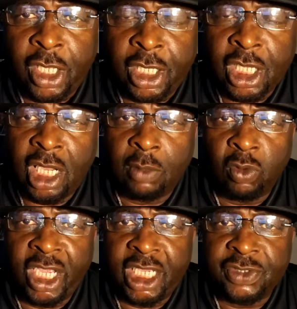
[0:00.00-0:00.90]
and
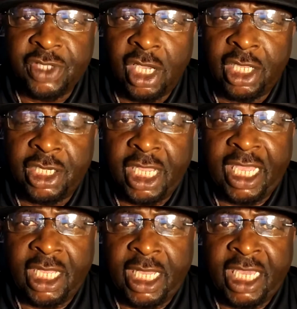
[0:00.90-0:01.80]
comrades that are in the
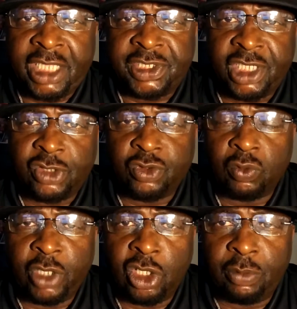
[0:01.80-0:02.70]
ancestral
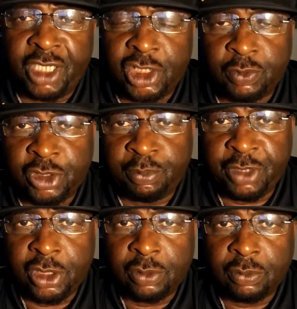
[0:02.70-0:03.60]
realm as we
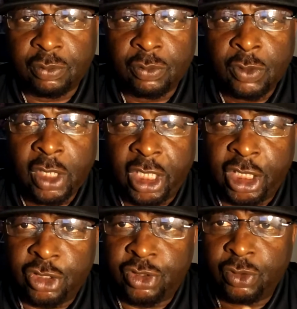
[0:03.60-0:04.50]
speak,
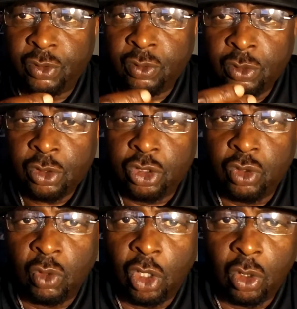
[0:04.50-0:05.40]
and to
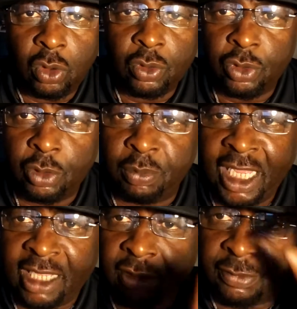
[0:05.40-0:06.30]
you all, the
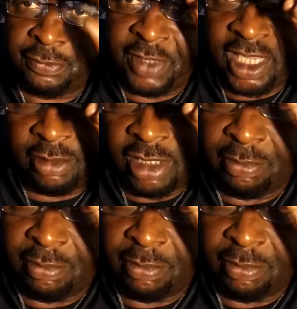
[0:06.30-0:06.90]
black family,